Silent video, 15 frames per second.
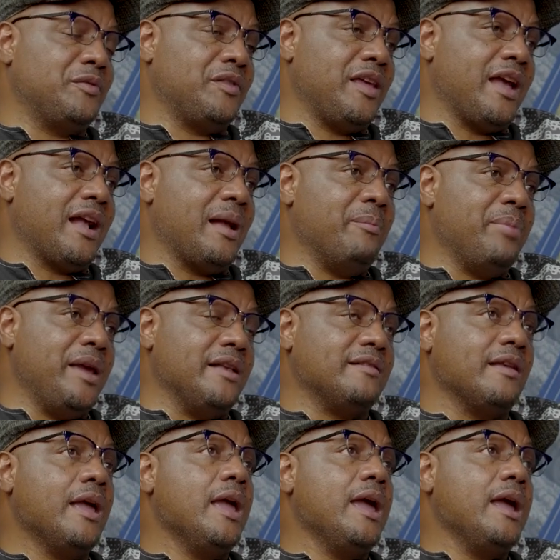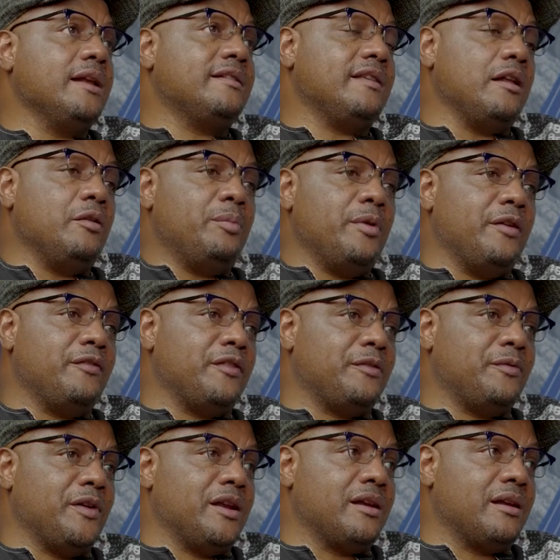for their campaigns. And ZANU-PF
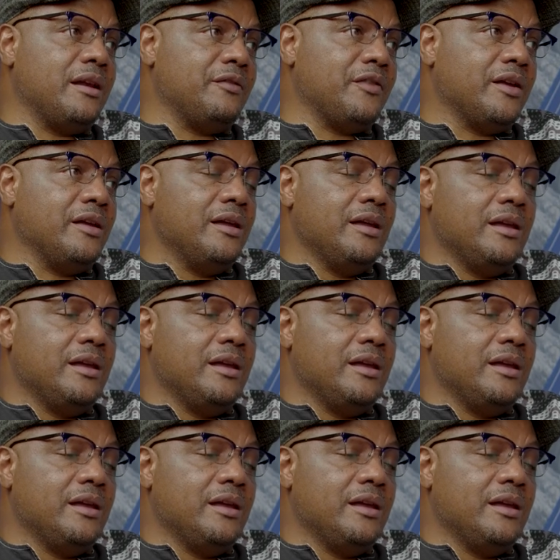is very clever.